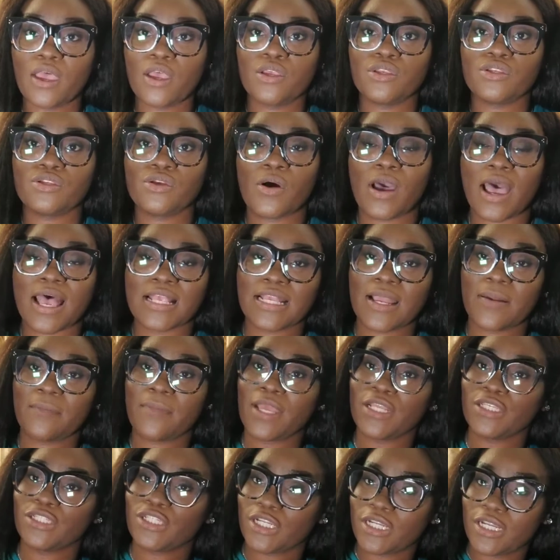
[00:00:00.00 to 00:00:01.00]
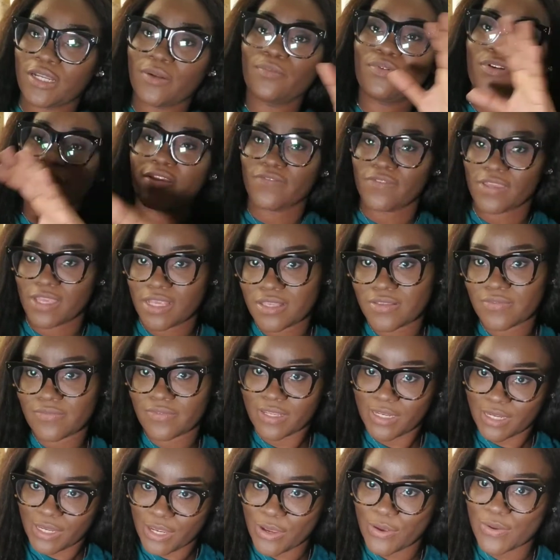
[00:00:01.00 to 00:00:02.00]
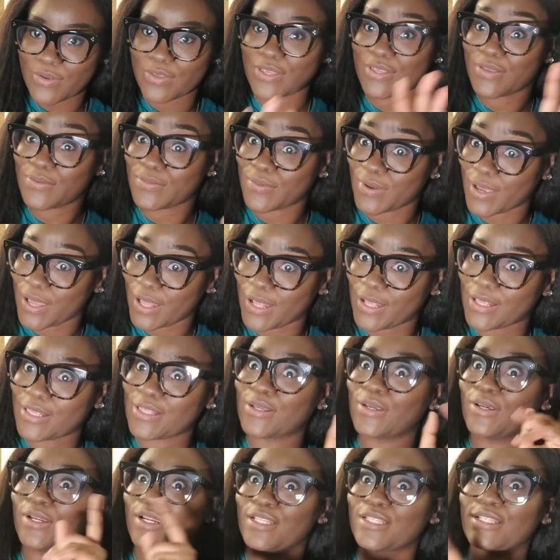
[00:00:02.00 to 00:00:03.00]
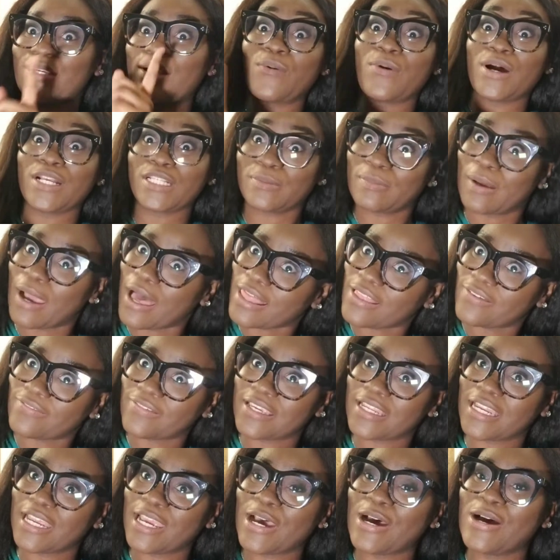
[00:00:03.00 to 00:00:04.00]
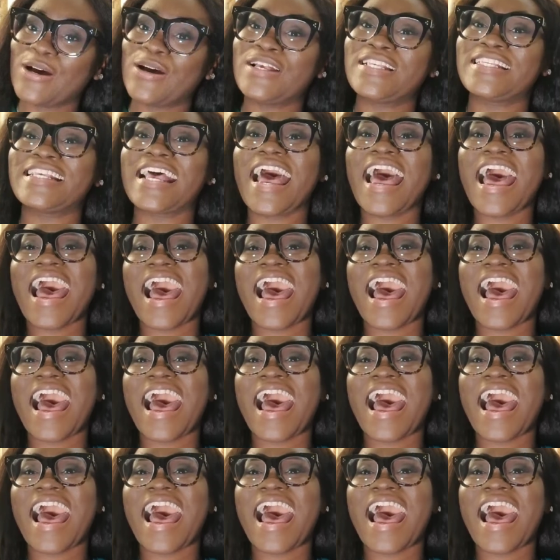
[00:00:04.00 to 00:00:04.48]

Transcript: So as I mentioned in previous videos as well, so you need to go watch my other videos,